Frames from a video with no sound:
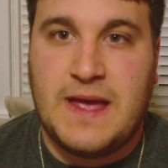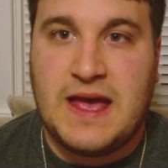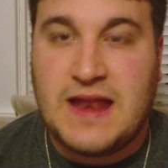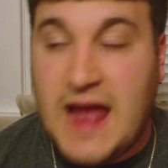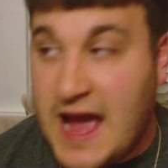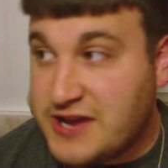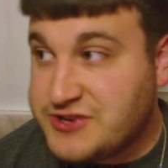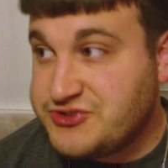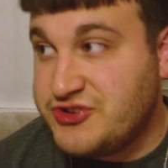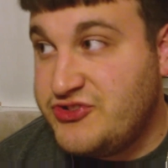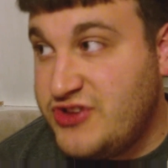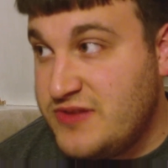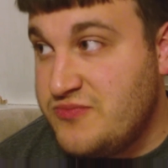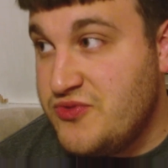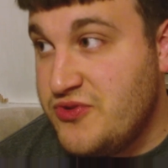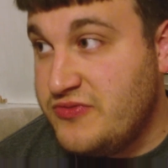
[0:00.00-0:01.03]
and actually
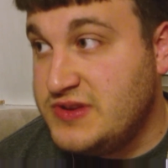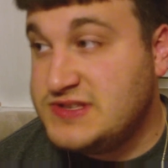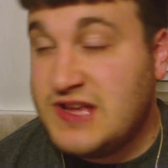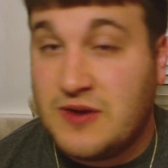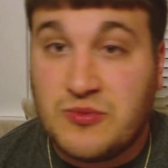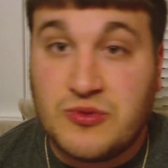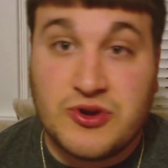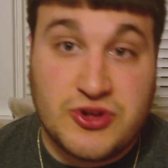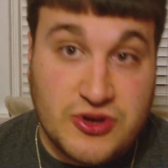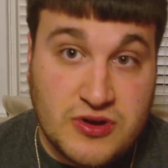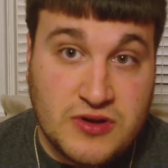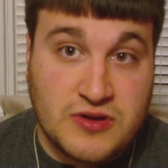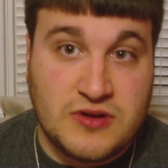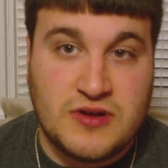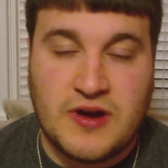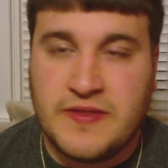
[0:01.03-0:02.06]
did movies that were
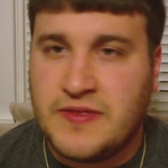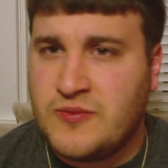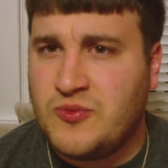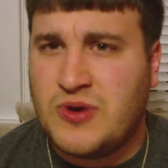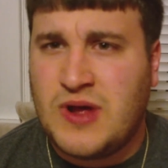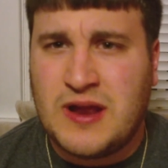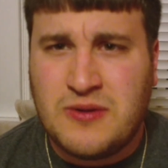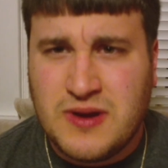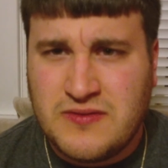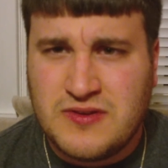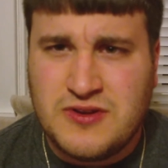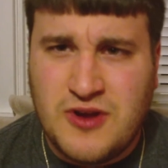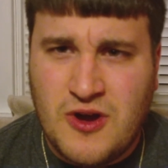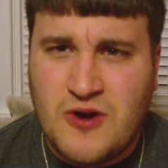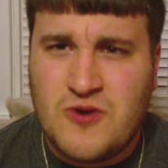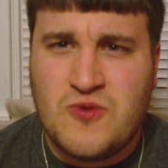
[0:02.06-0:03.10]
good. I don't even
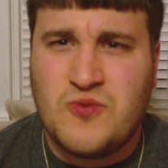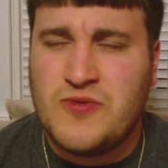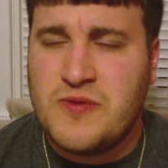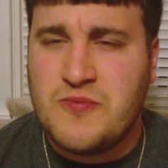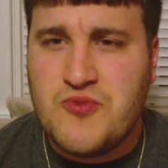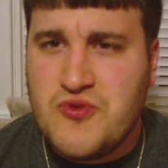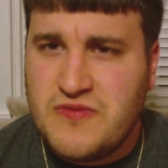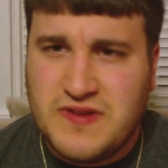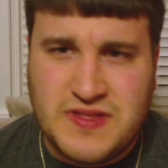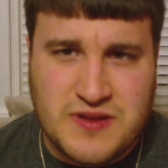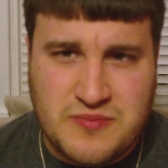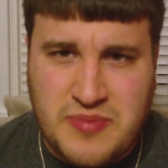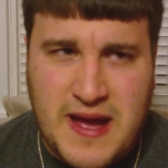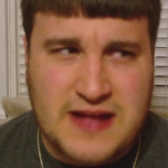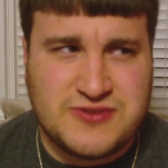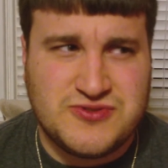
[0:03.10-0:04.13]
know the movie
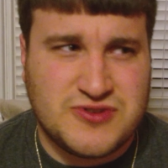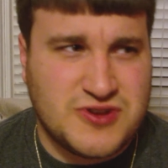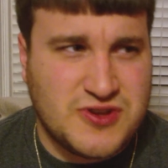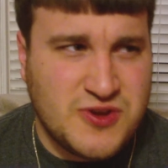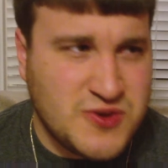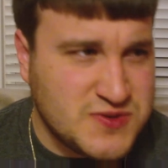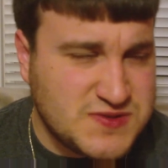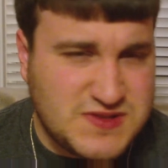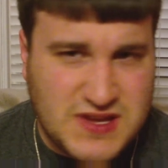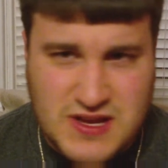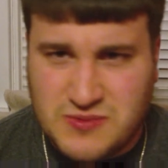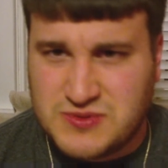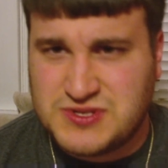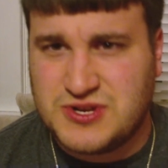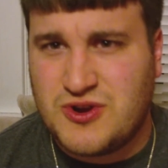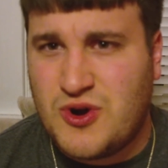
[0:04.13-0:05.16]
that Patrick Hills did.
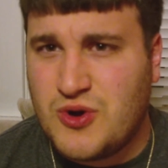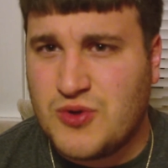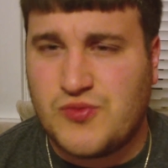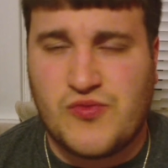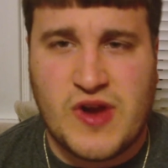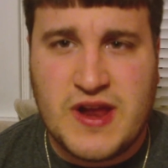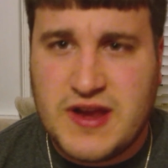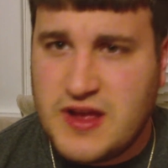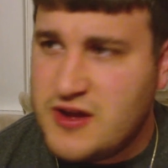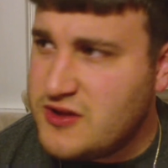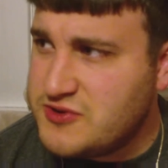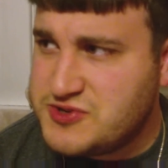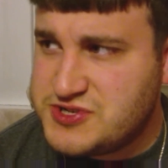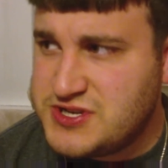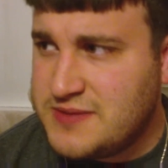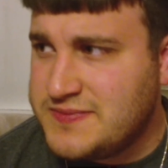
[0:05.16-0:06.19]
Was it called Red Hill
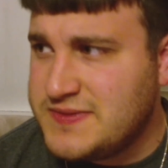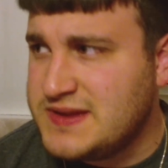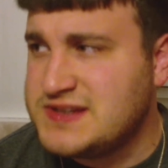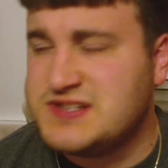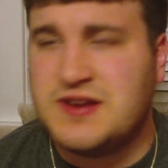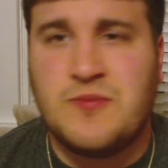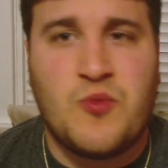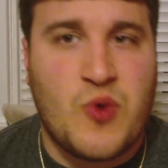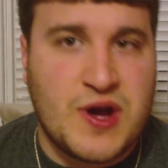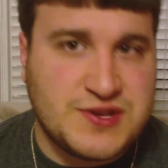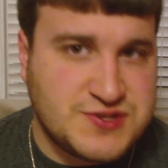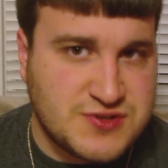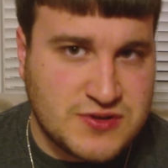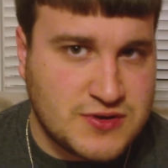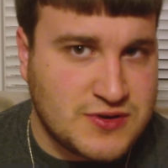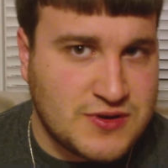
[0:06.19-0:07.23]
or something? Some
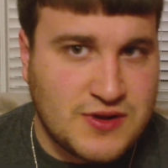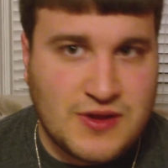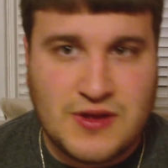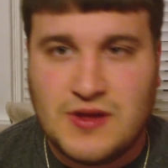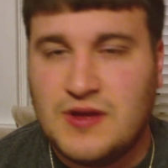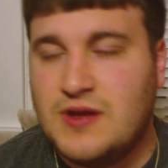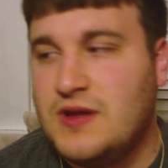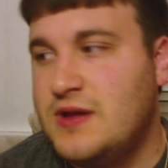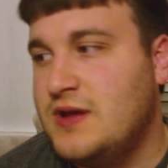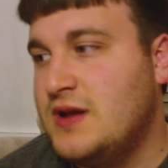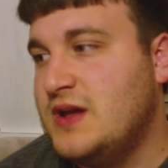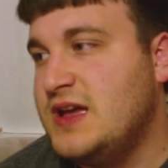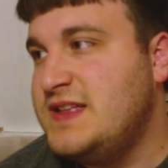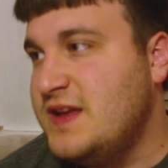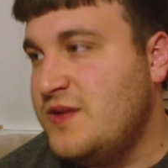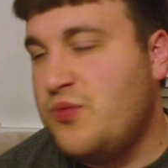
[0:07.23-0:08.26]
western?
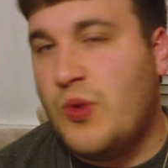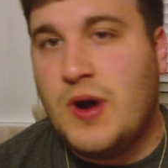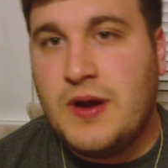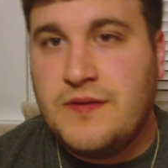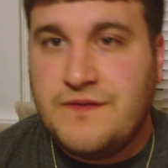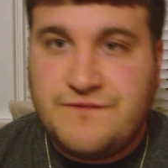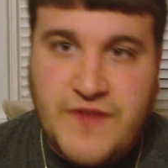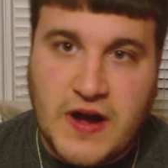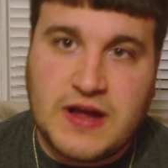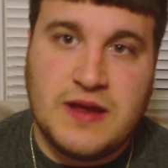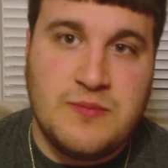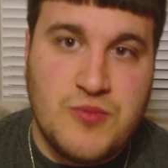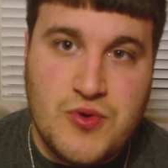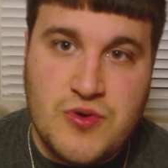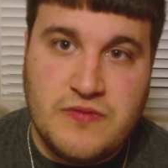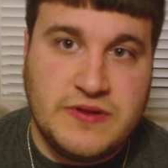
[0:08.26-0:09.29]
He did one fucking
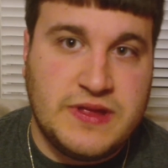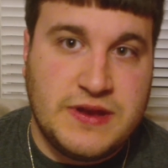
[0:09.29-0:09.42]
movie